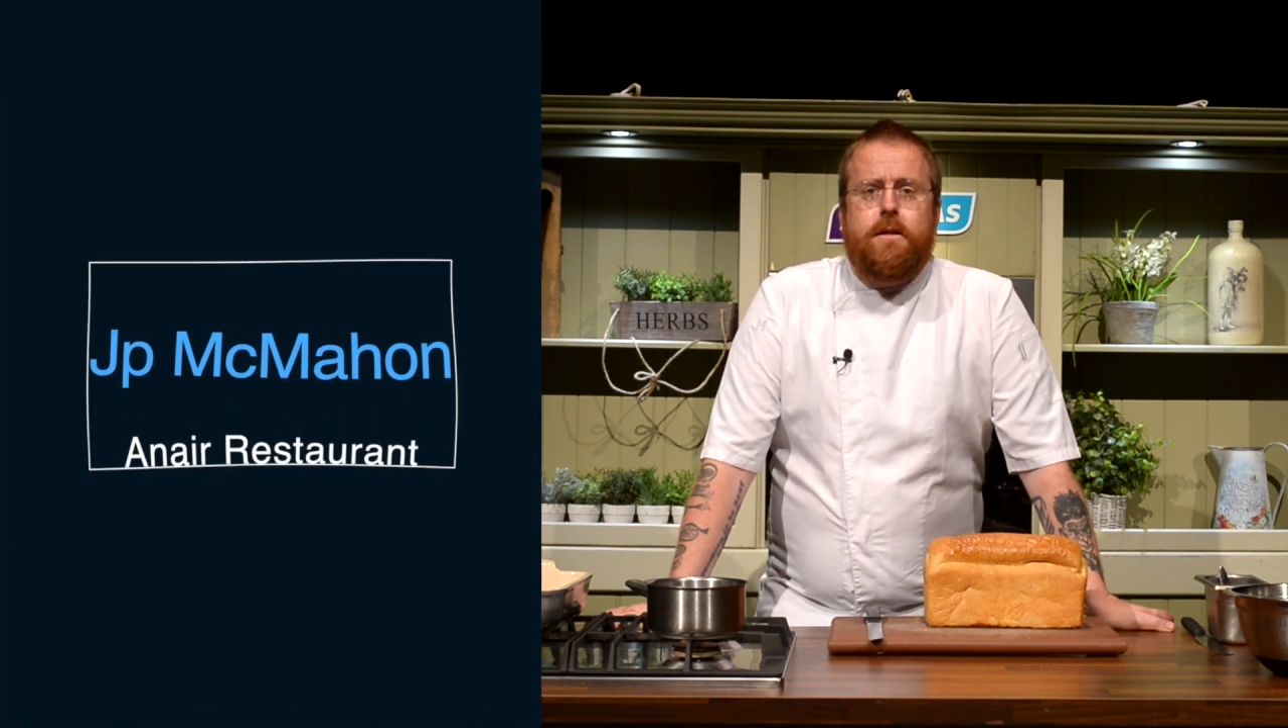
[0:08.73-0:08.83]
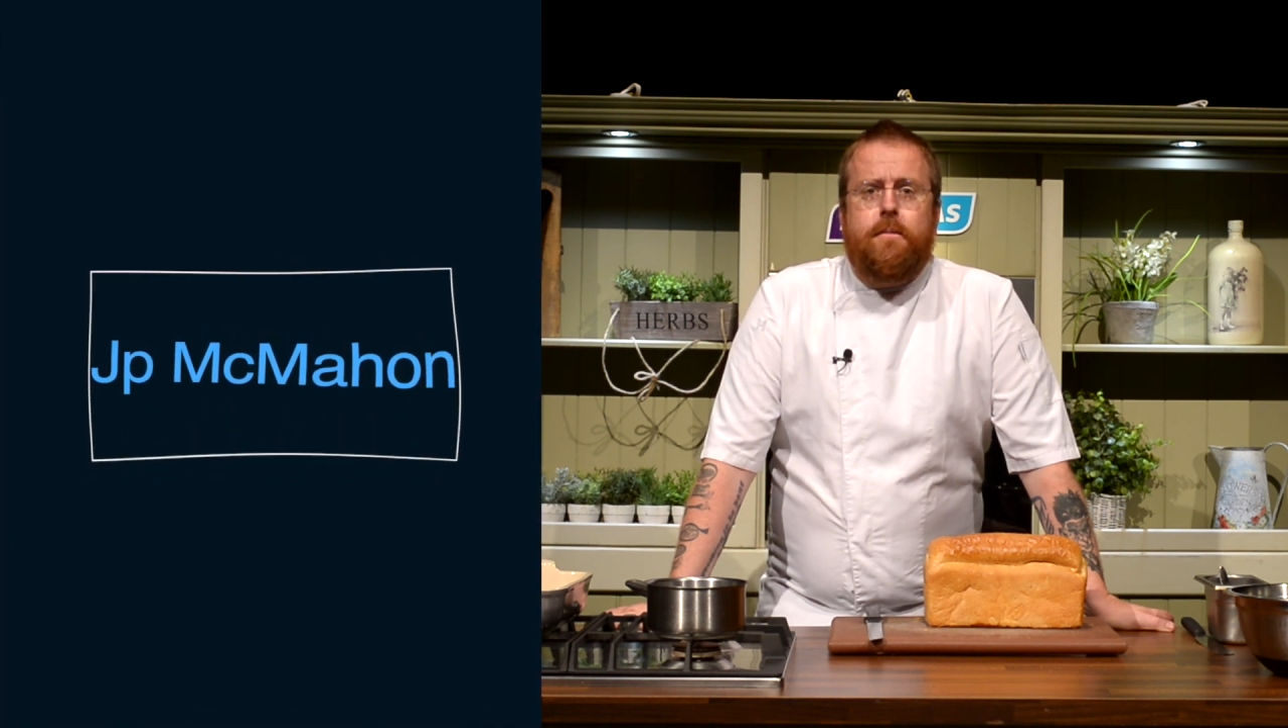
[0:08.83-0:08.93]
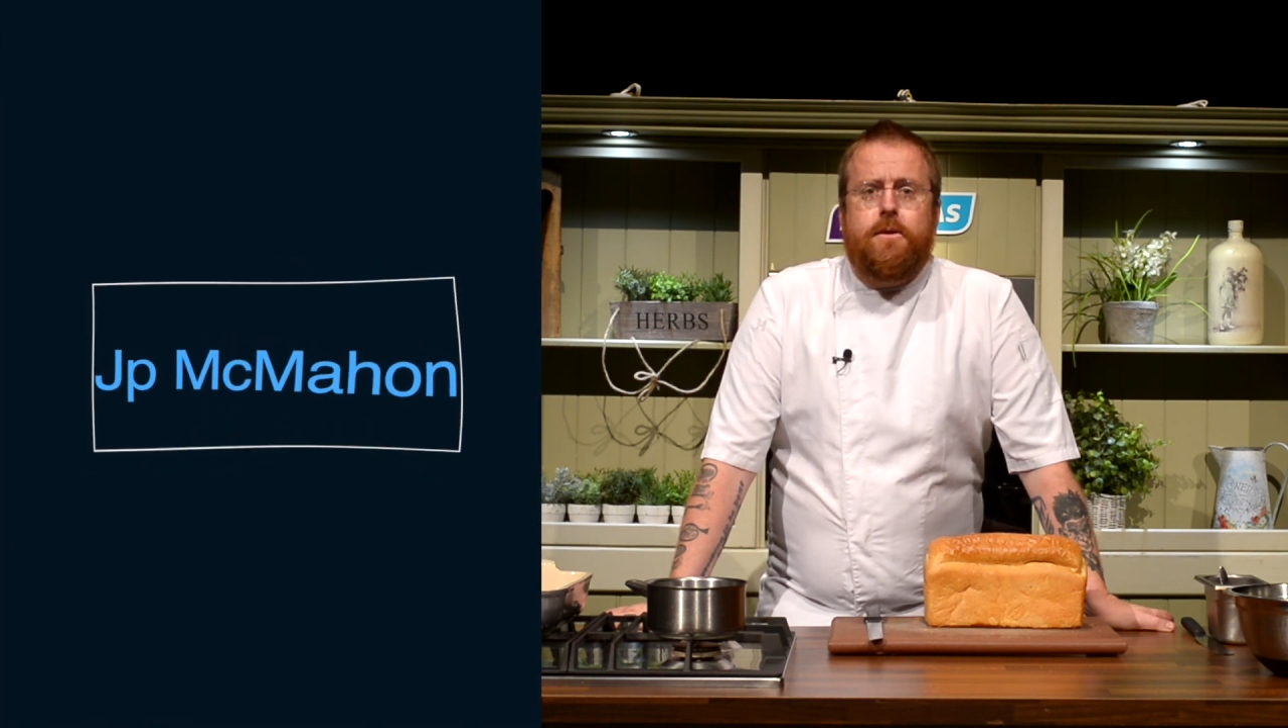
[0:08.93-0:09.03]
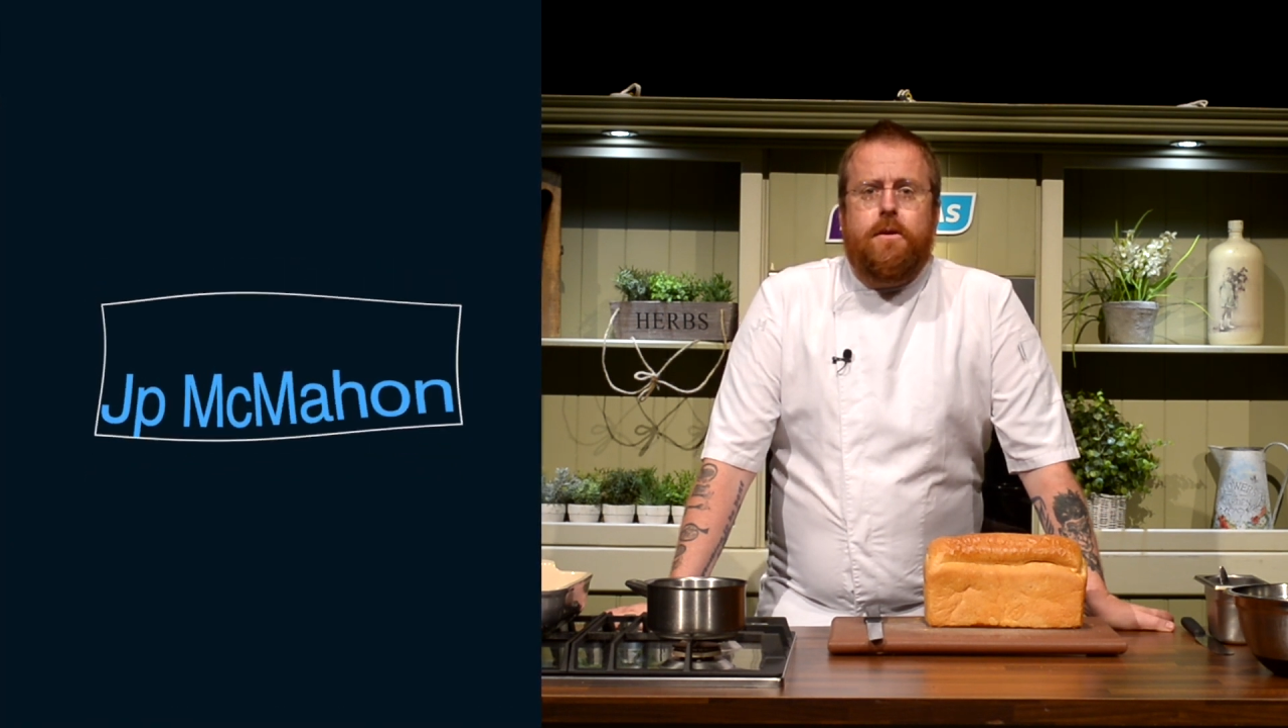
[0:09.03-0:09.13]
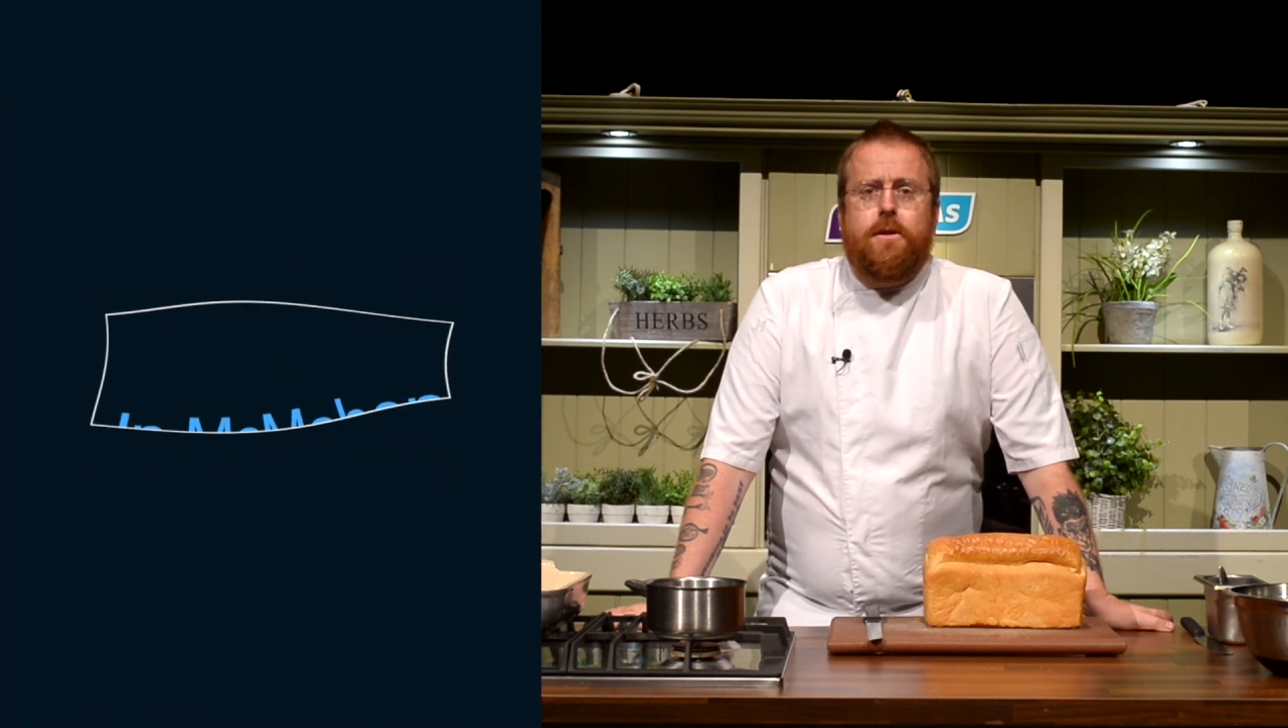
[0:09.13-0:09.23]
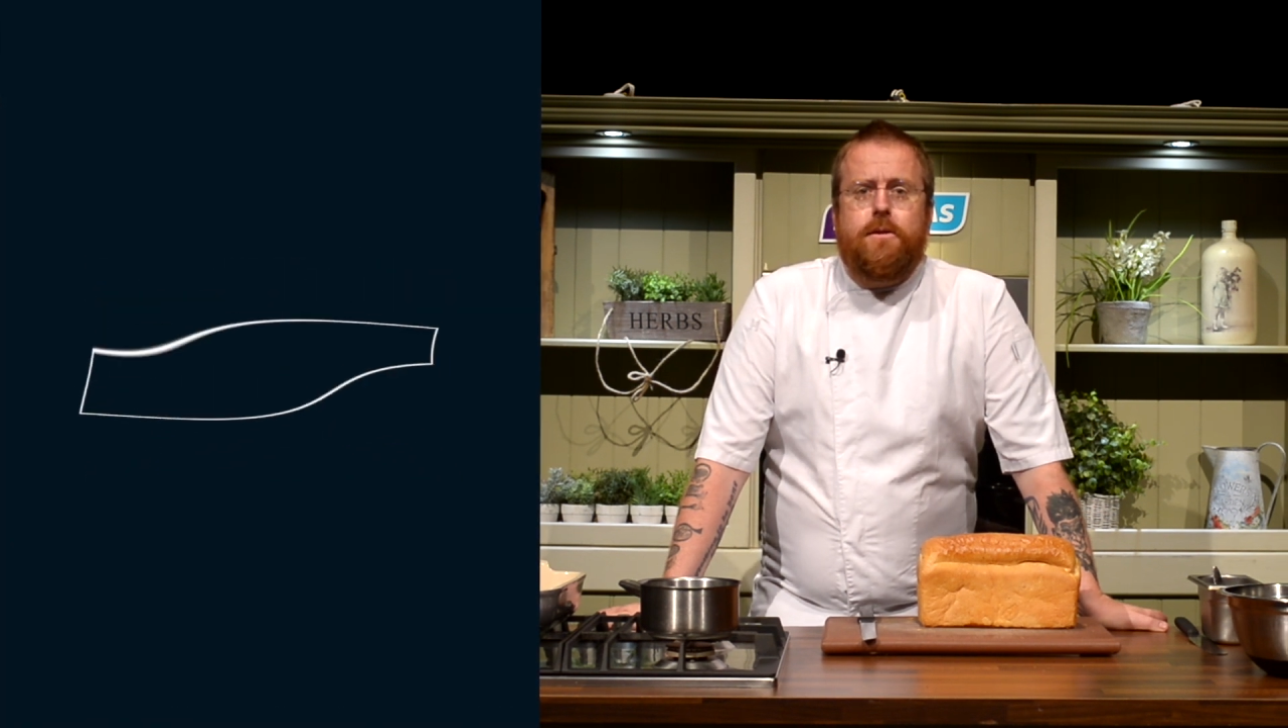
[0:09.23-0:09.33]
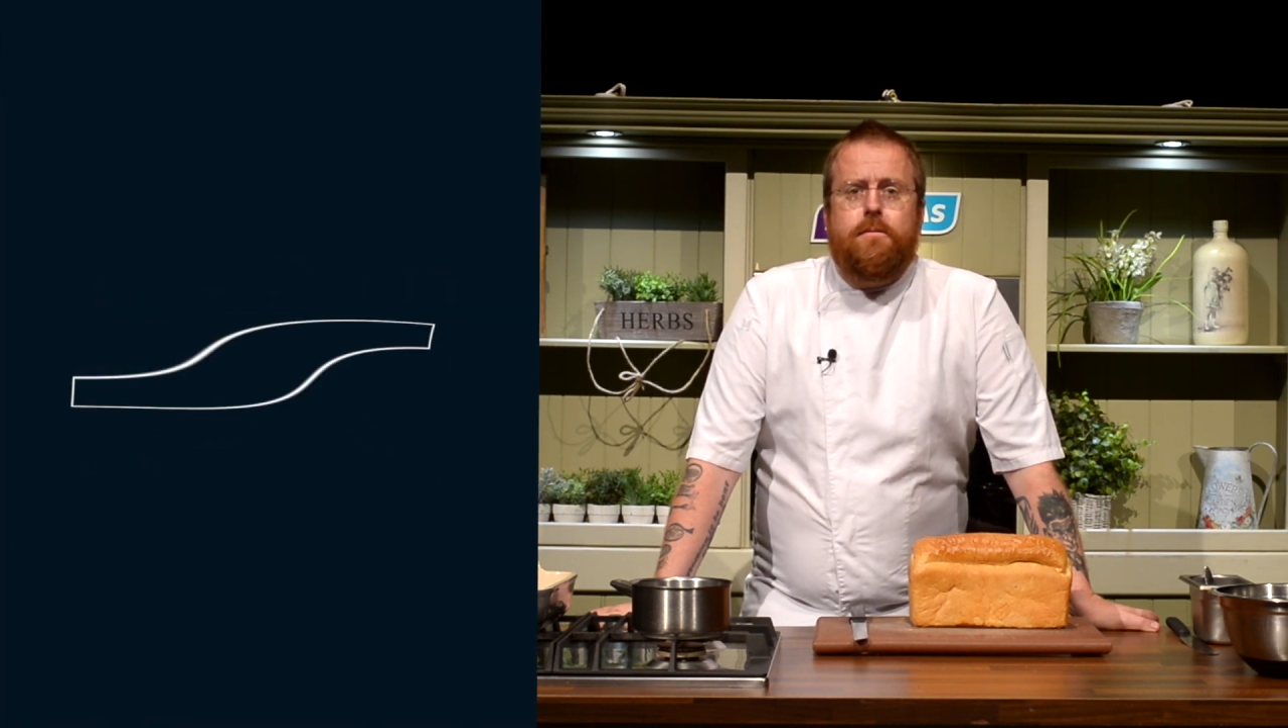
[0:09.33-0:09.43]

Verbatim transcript: demonstration.